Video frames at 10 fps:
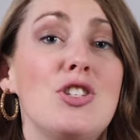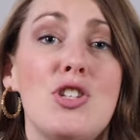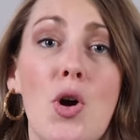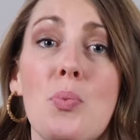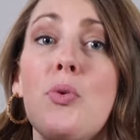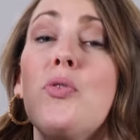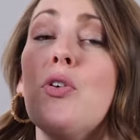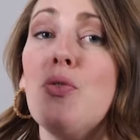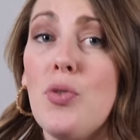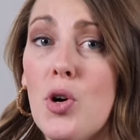Don't move
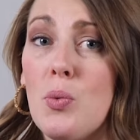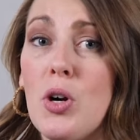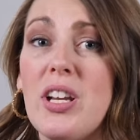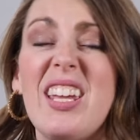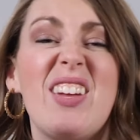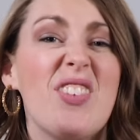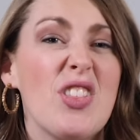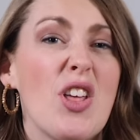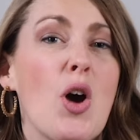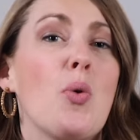it forward,
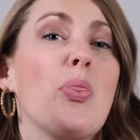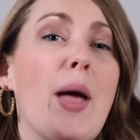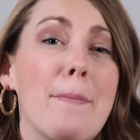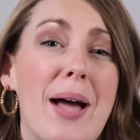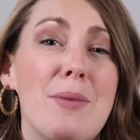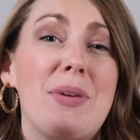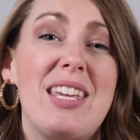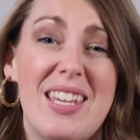even though that might be